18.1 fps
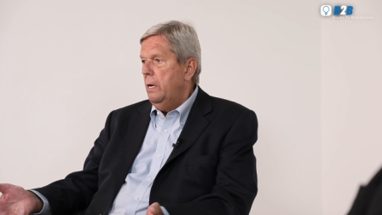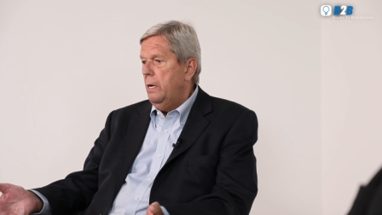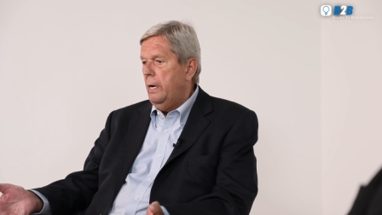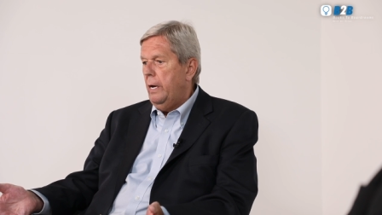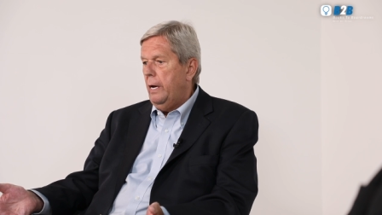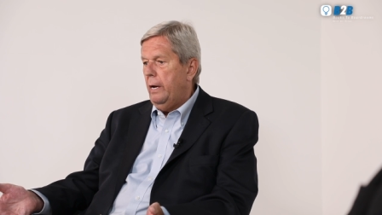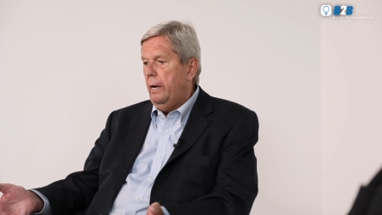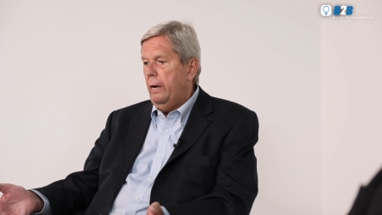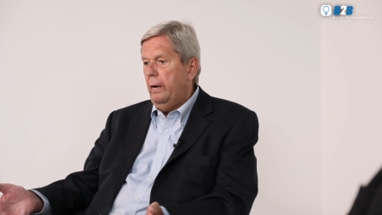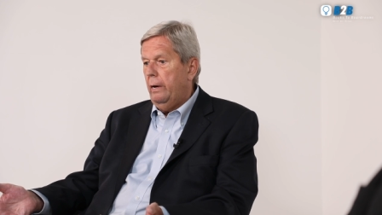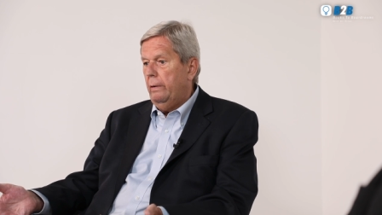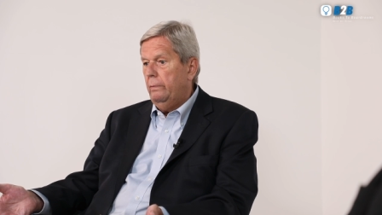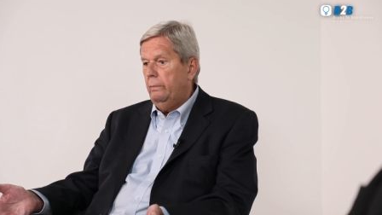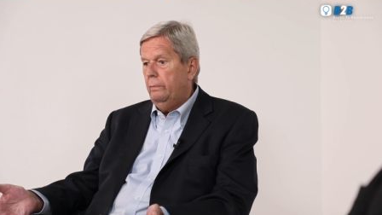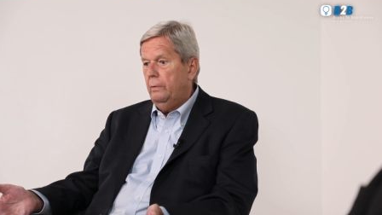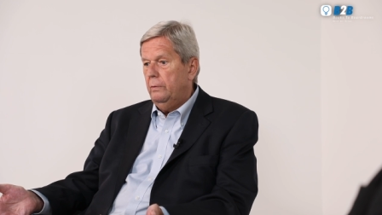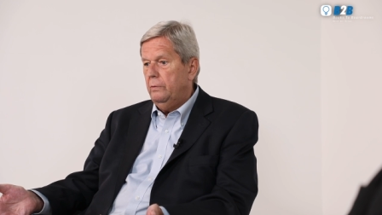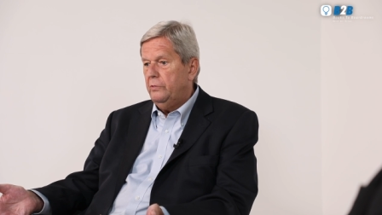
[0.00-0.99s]
uh,
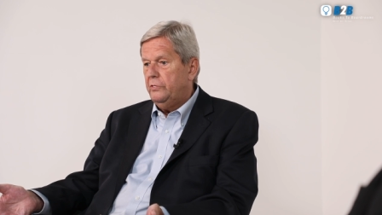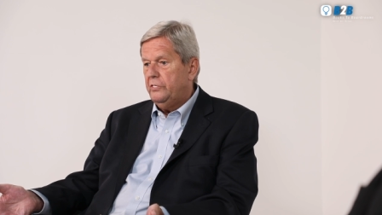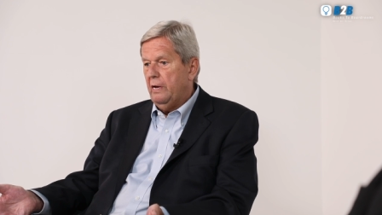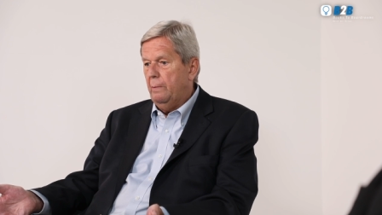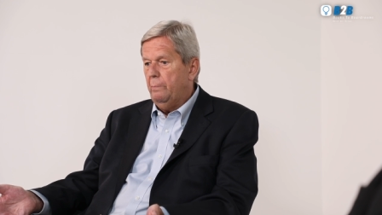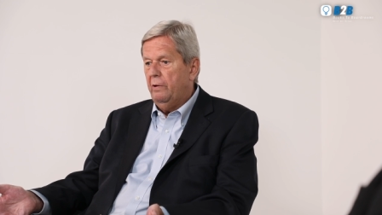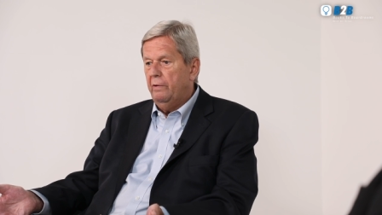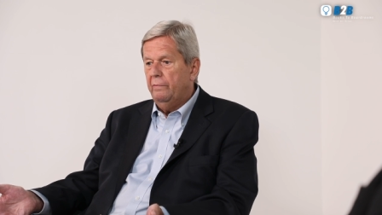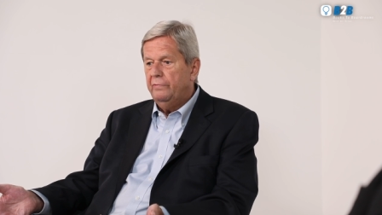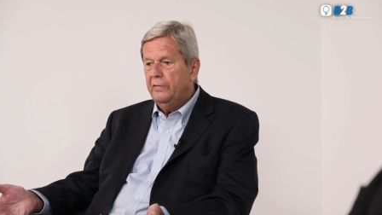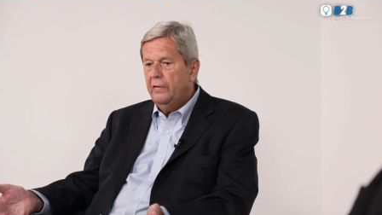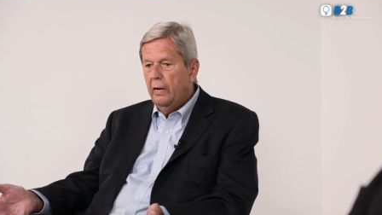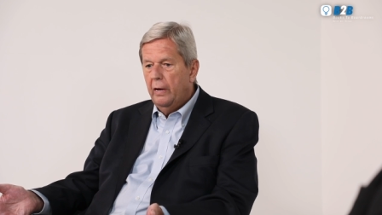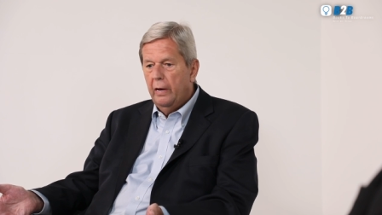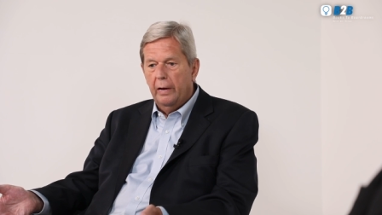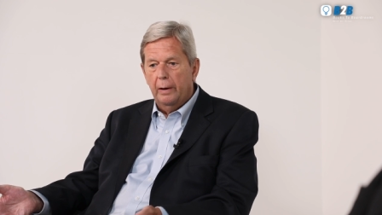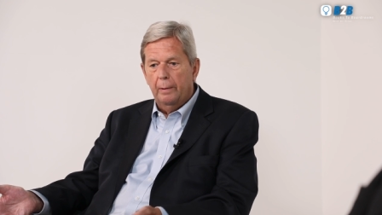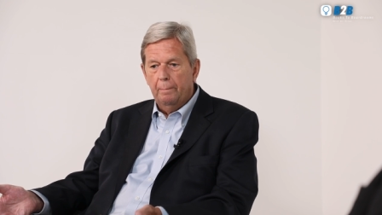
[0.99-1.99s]
some of
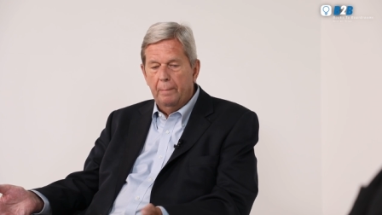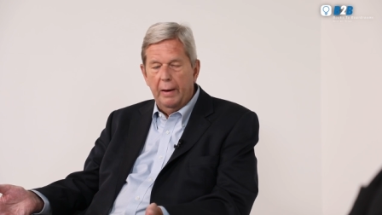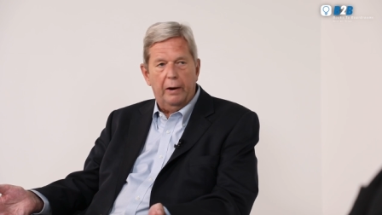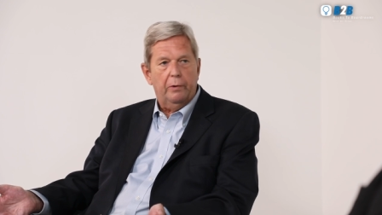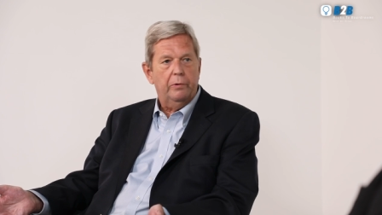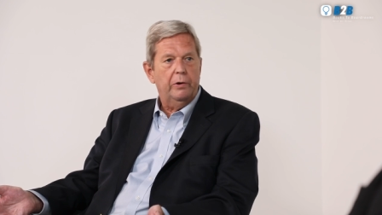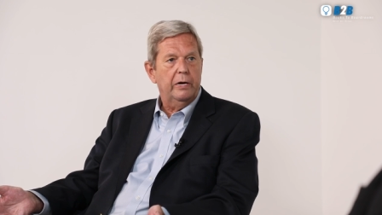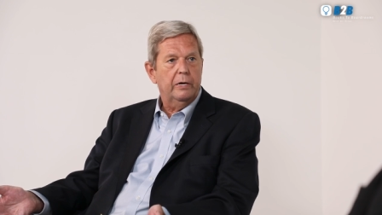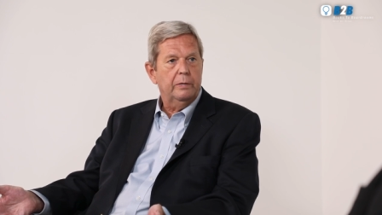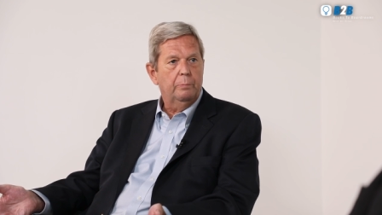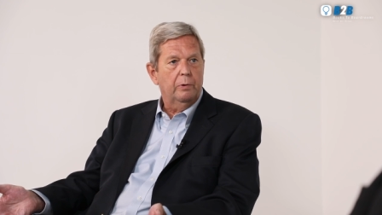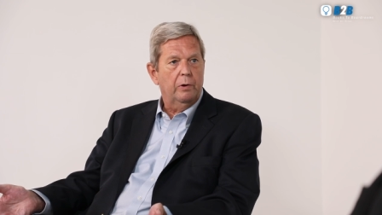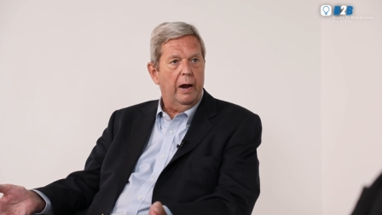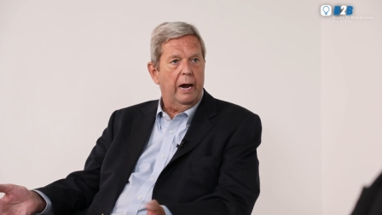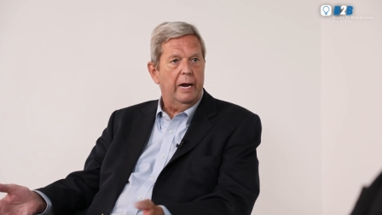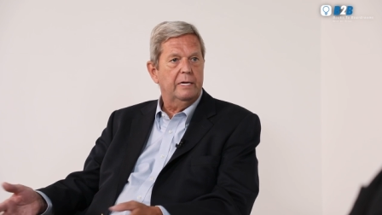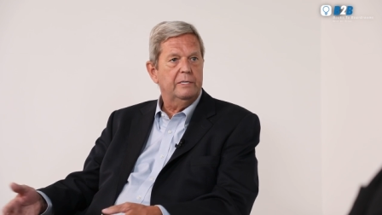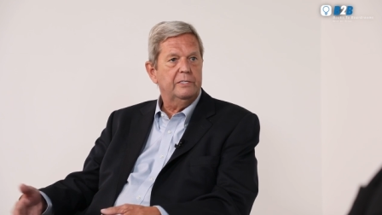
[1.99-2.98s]
the Marriott
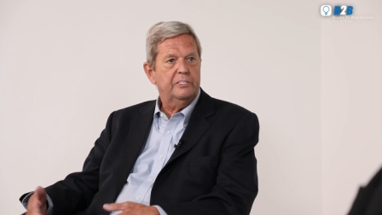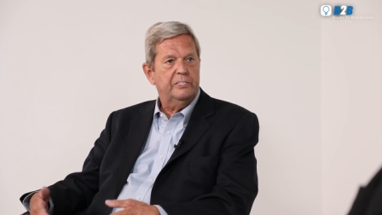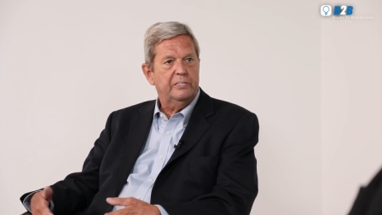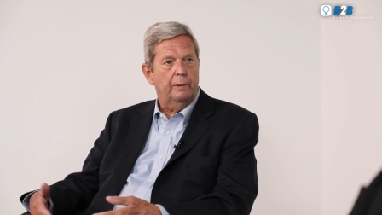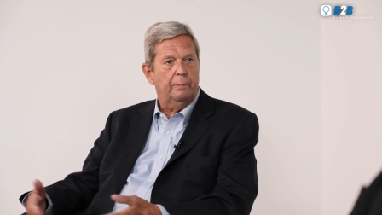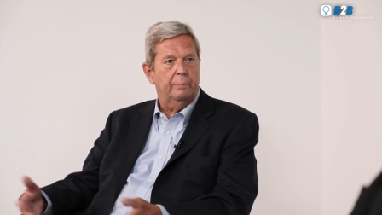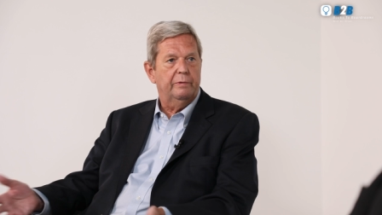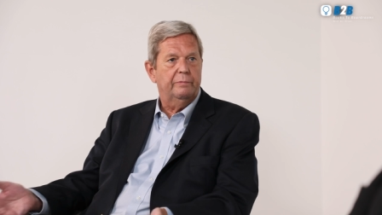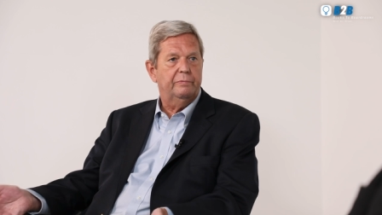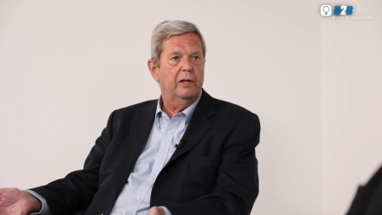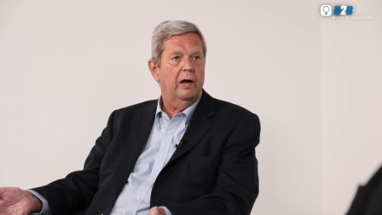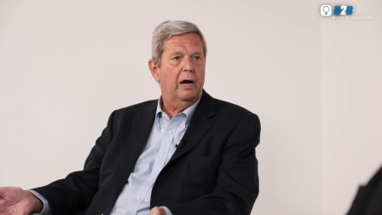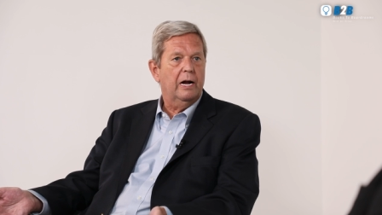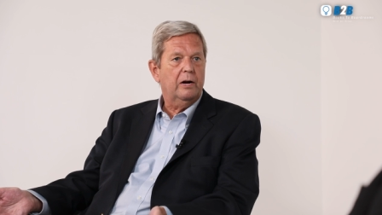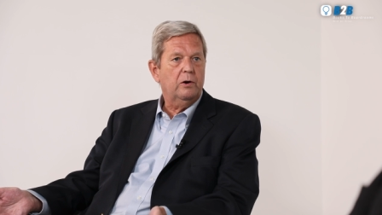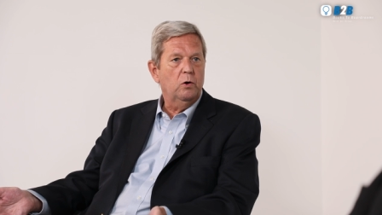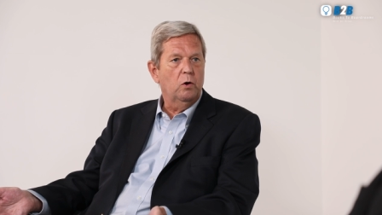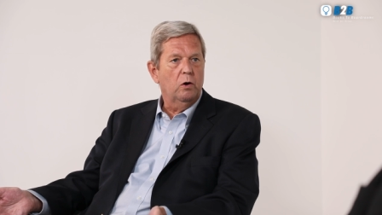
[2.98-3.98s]
brands, some of the
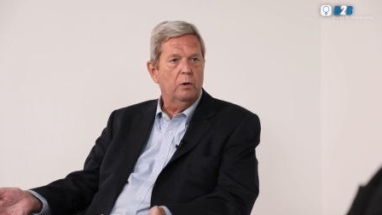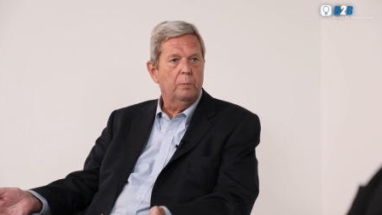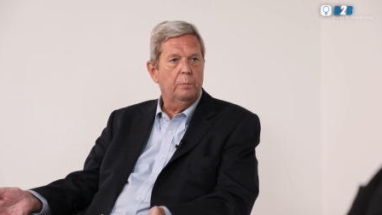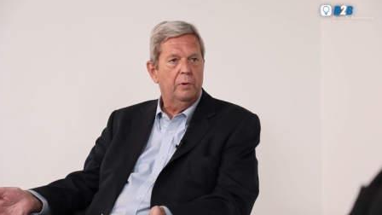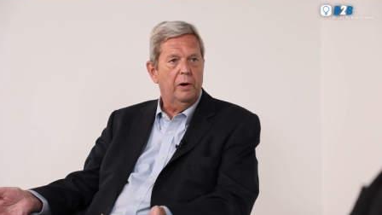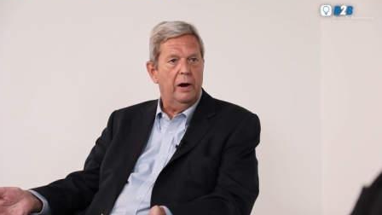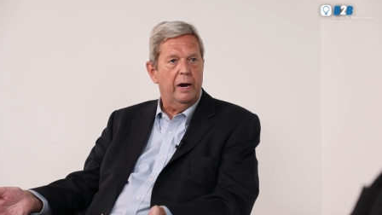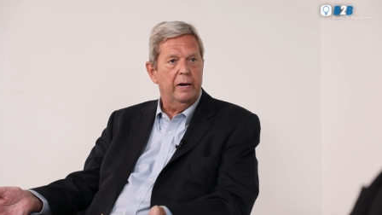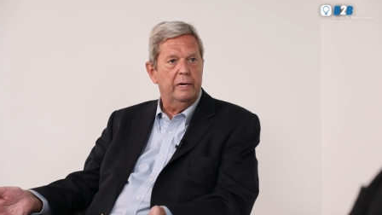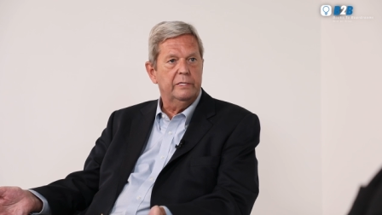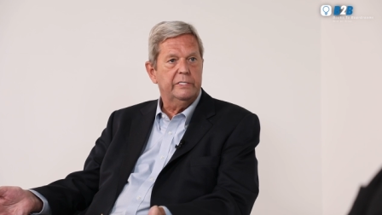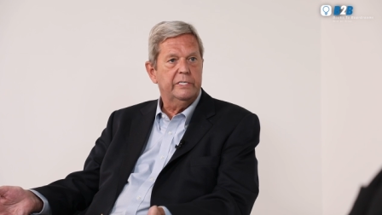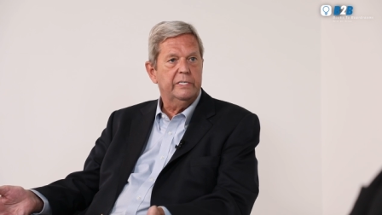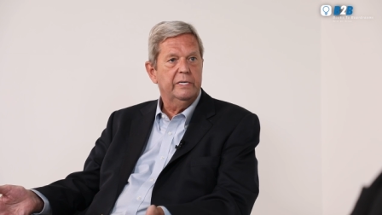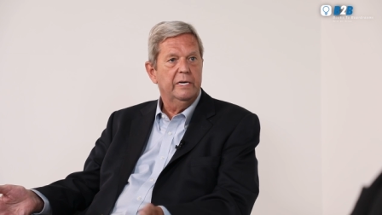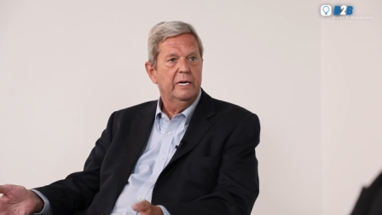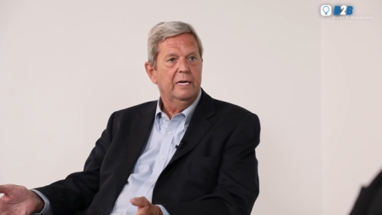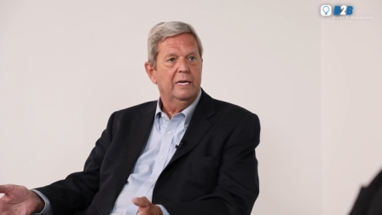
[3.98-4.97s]
Accor brands.